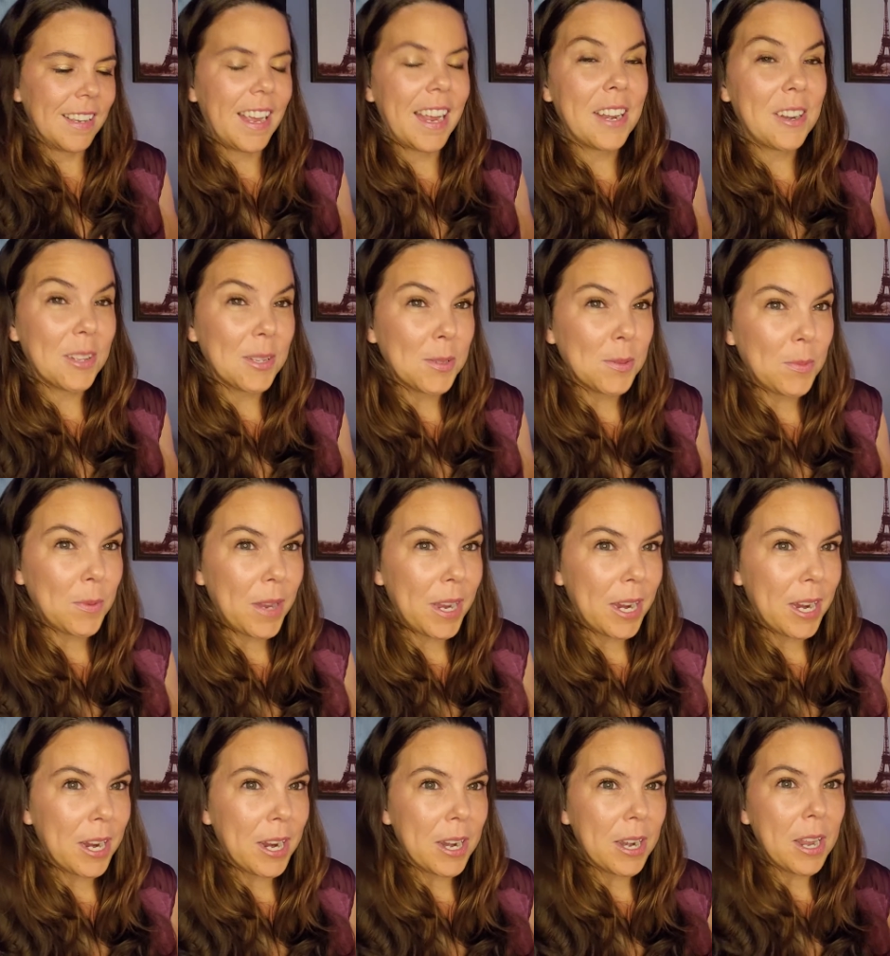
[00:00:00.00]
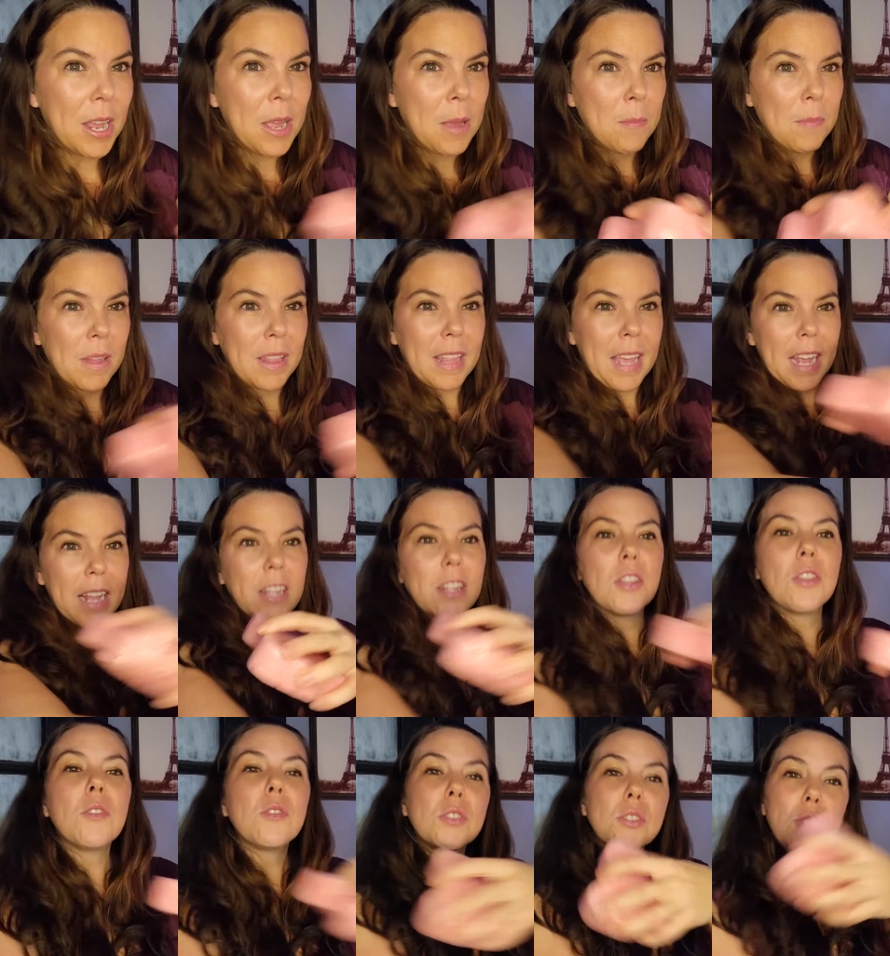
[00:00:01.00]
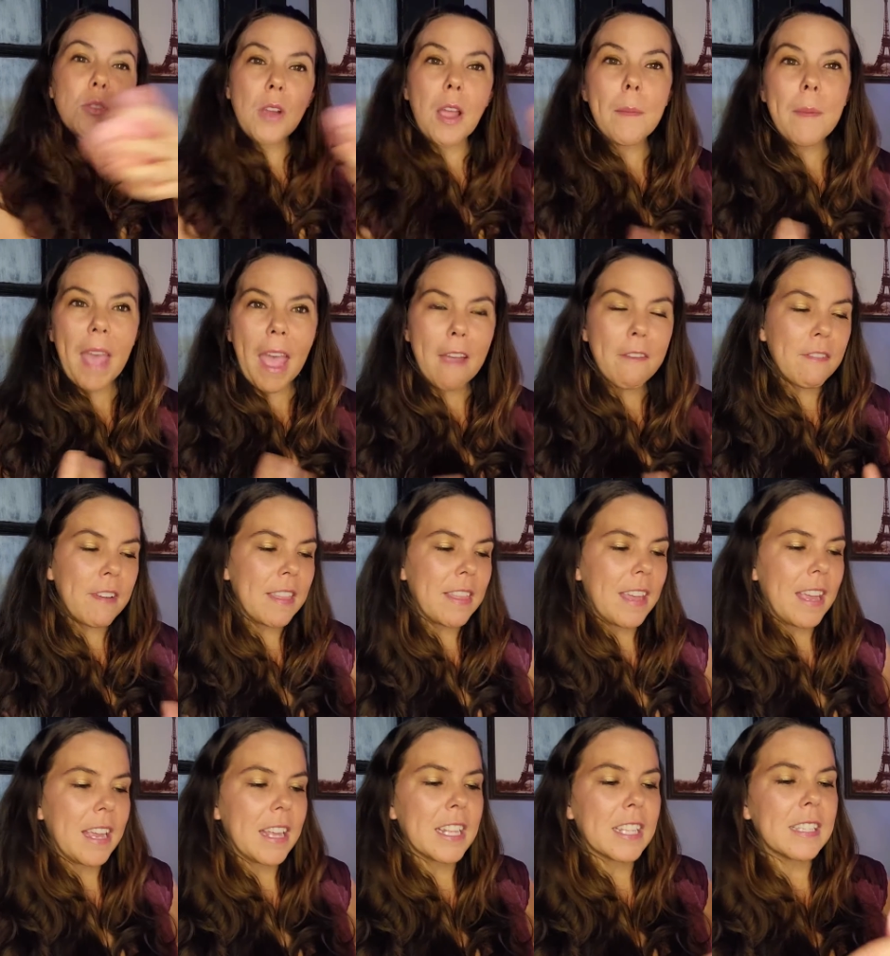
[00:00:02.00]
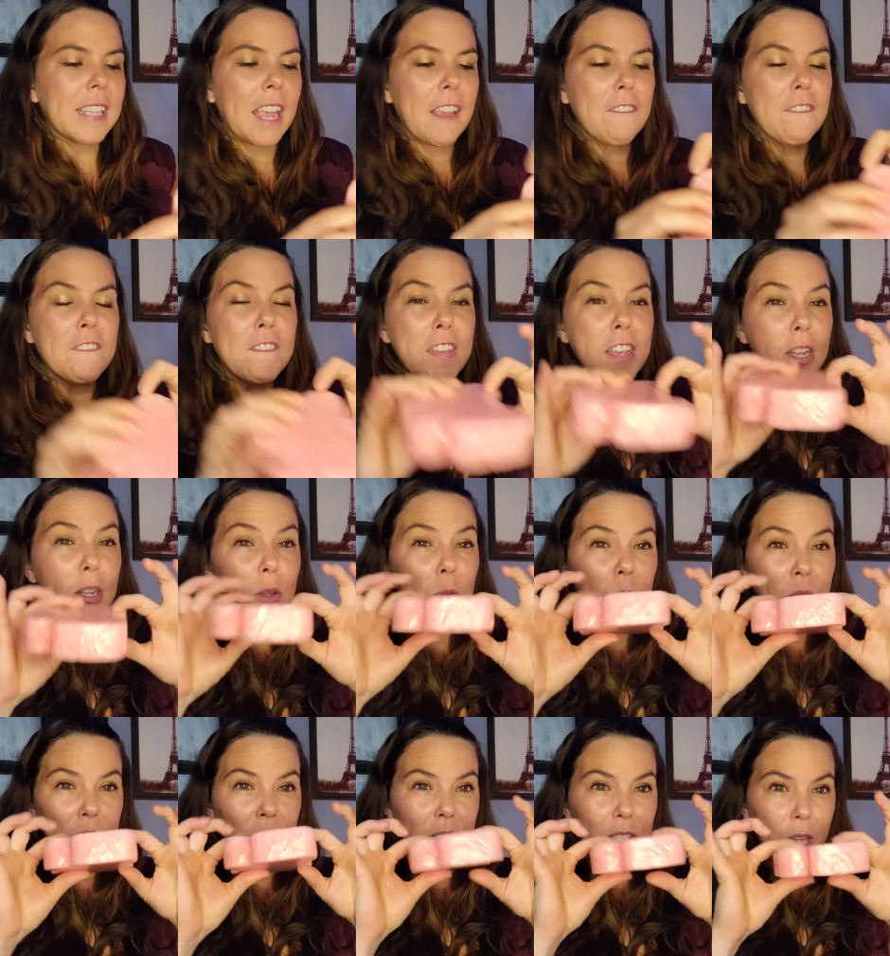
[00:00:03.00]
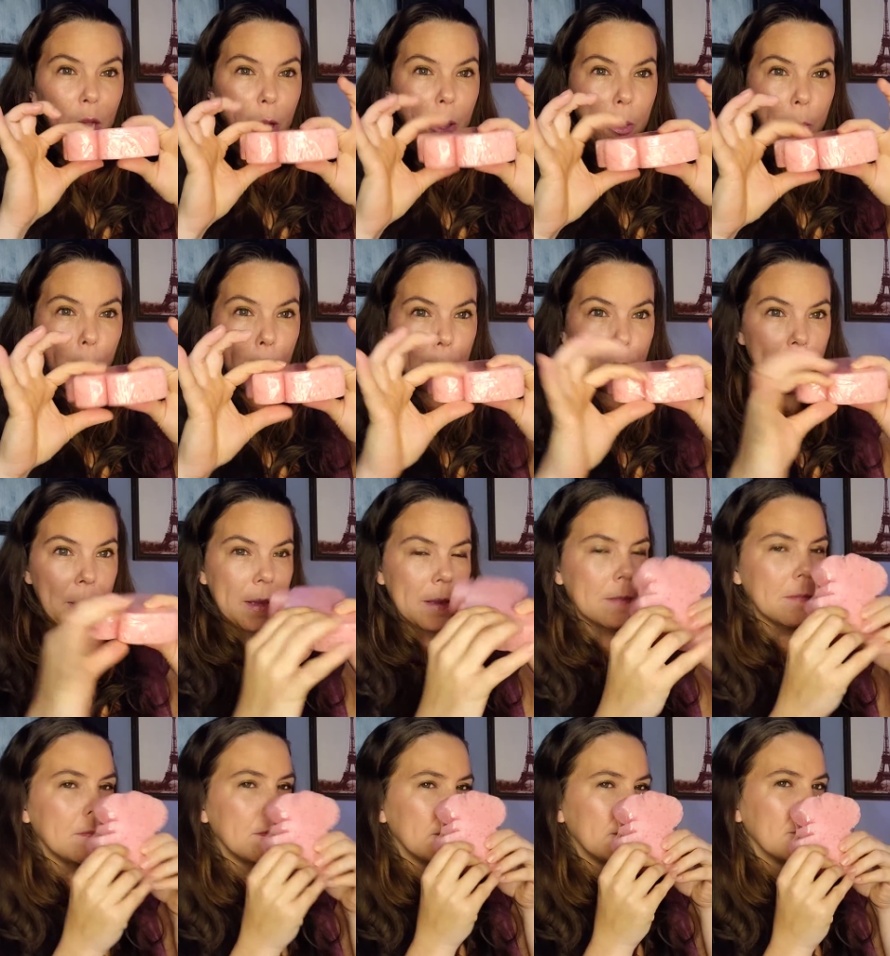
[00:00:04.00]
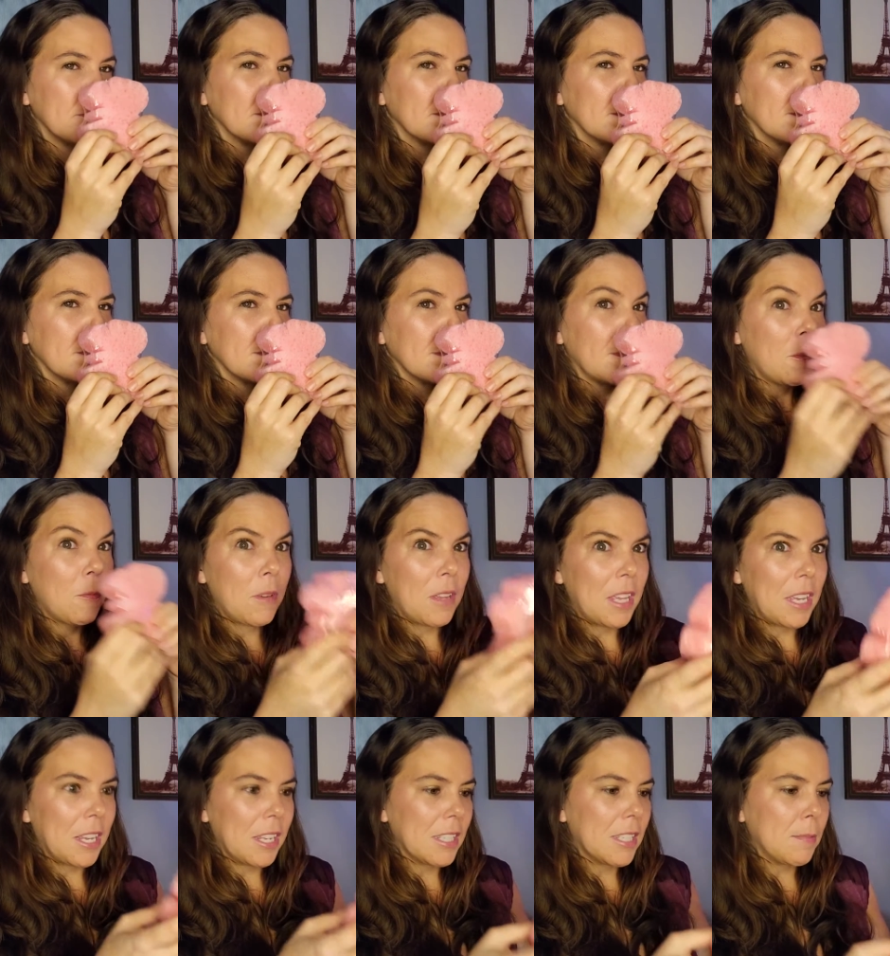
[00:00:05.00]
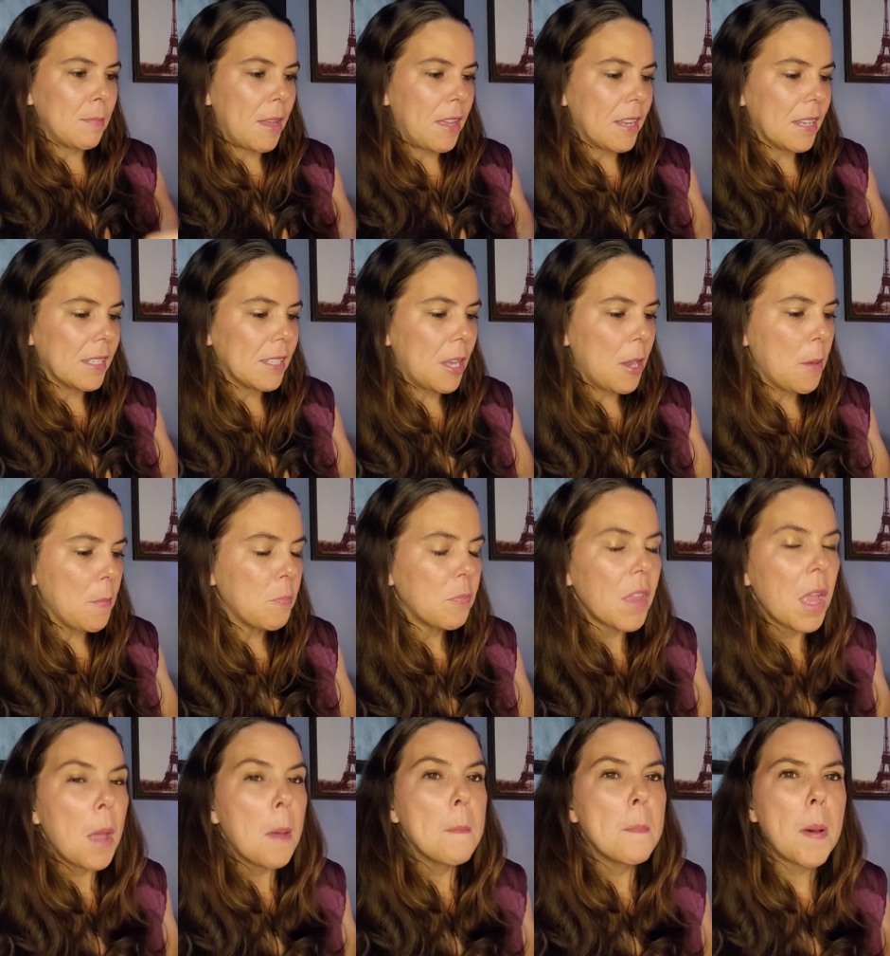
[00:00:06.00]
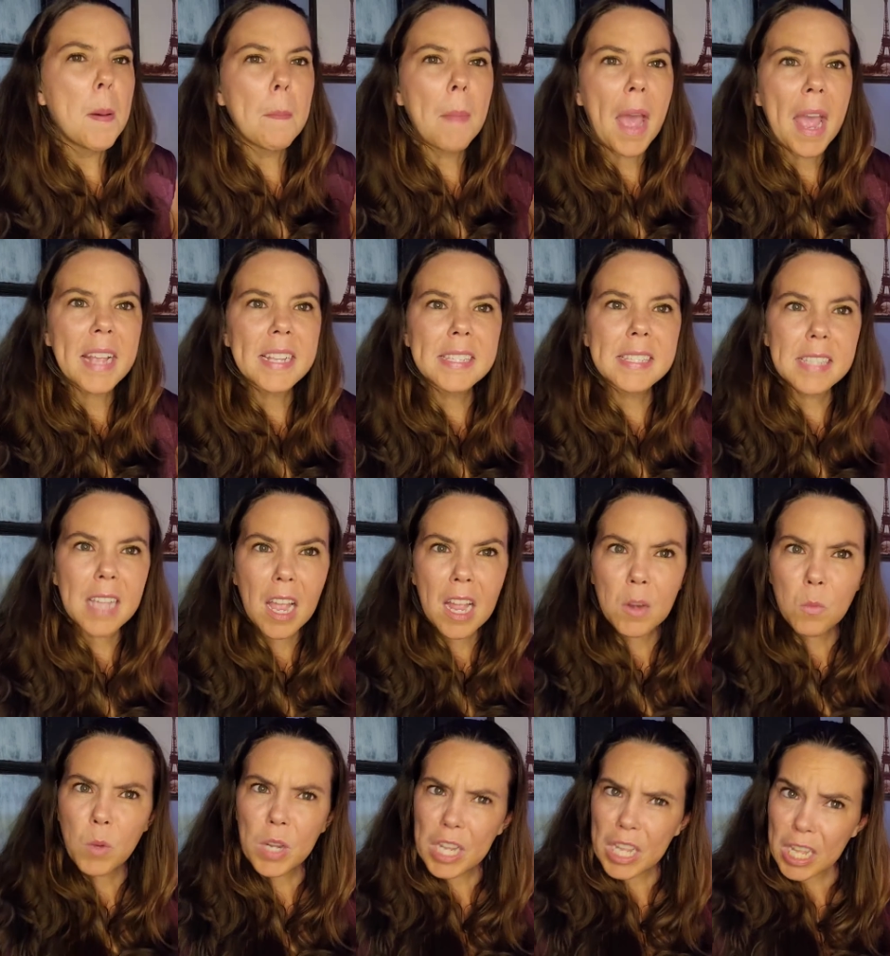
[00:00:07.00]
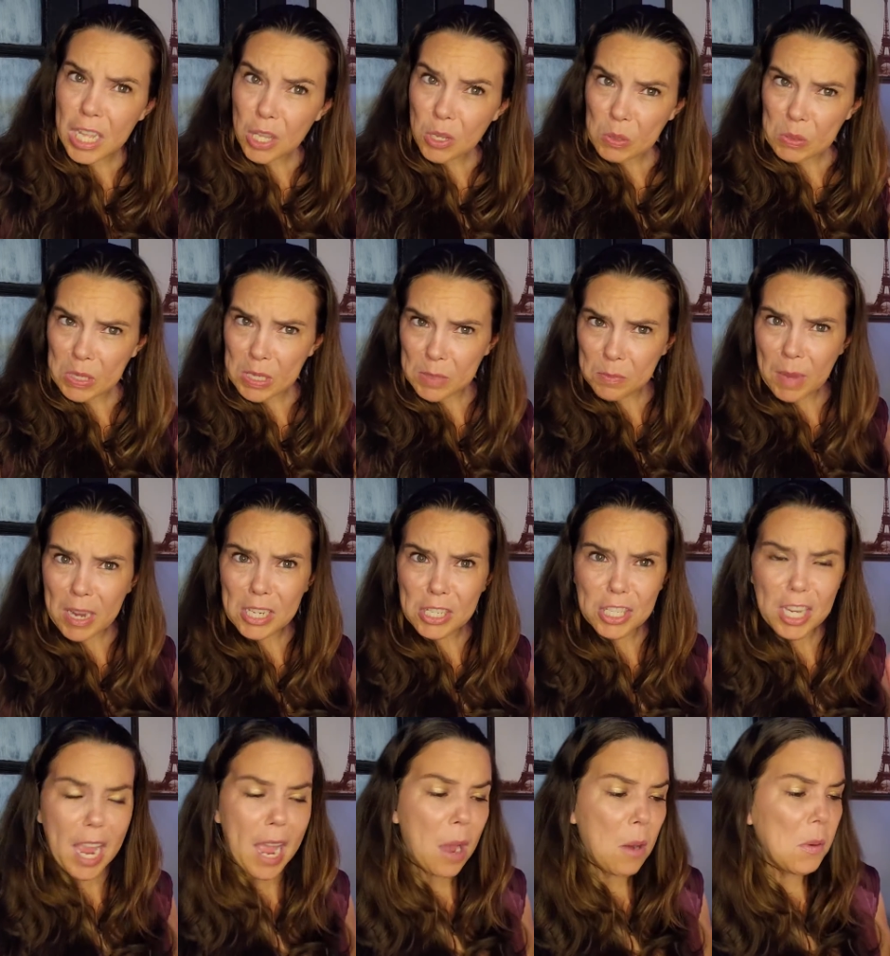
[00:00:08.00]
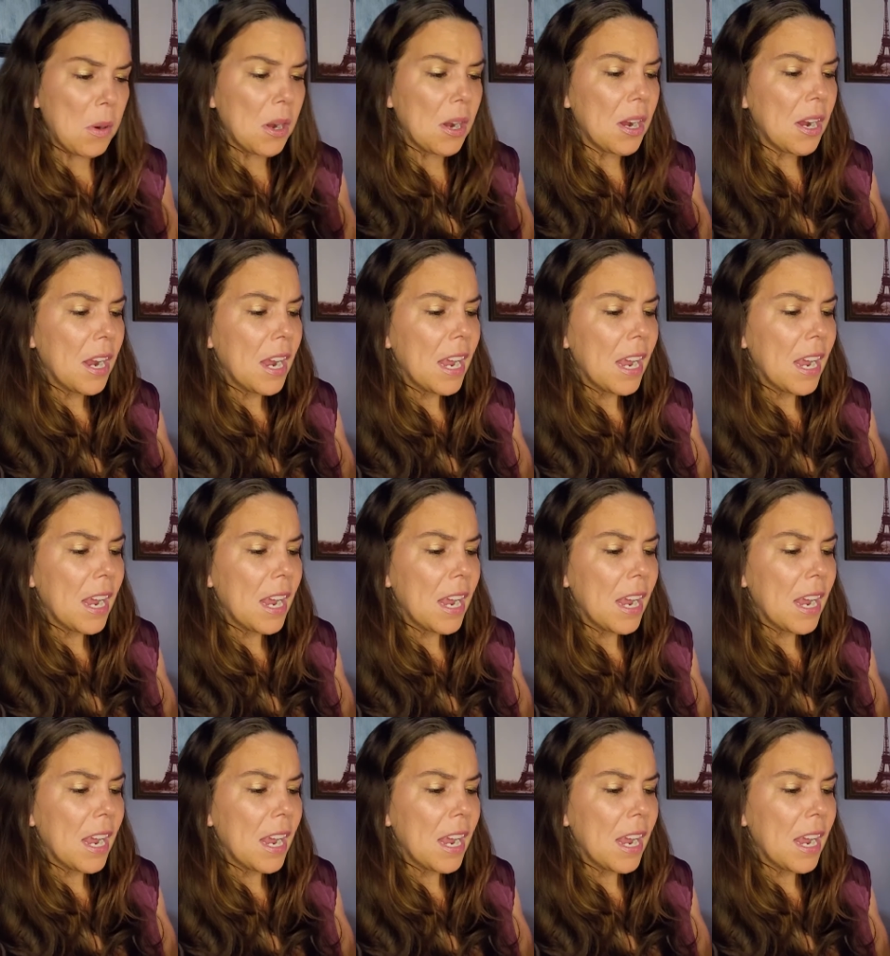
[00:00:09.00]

And that's weird. But like you scrub everything and it's like filled with soap. Really good smelling soap. But my son, when he uses my shower,